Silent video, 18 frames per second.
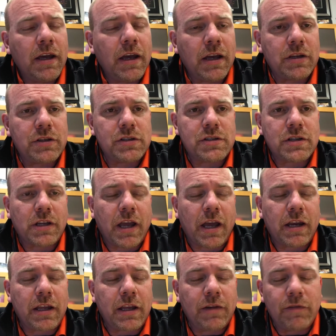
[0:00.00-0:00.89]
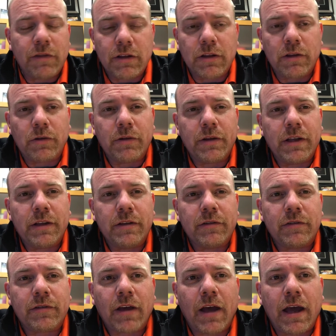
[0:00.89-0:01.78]
And just to kind of give you a little
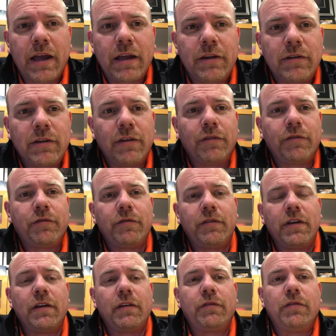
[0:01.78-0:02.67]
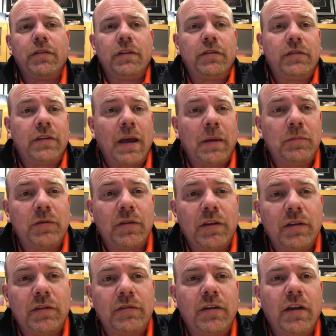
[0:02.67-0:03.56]
insight, if the steps to
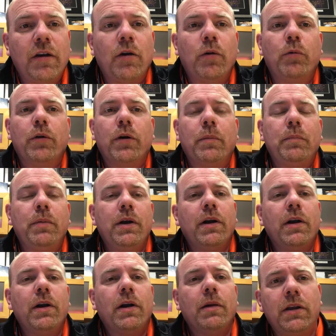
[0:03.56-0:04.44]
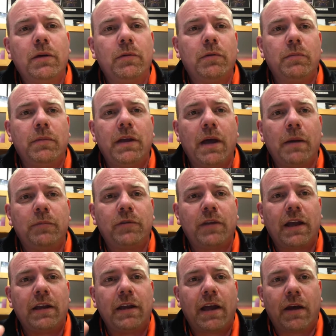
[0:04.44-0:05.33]
the sale were a pyramid, it would be
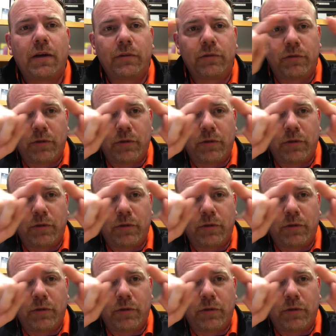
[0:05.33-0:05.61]
upside down.